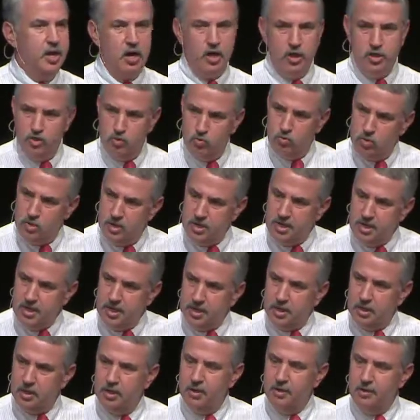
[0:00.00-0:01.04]
our
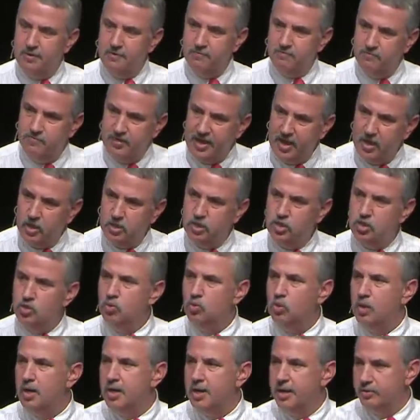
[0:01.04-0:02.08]
unique
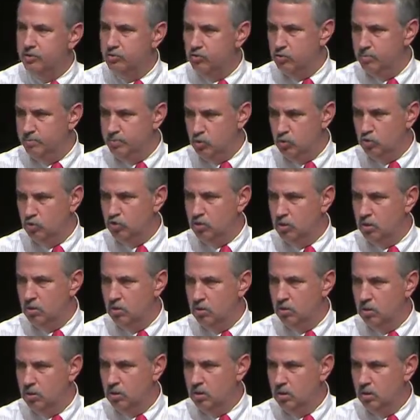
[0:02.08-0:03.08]
value contribution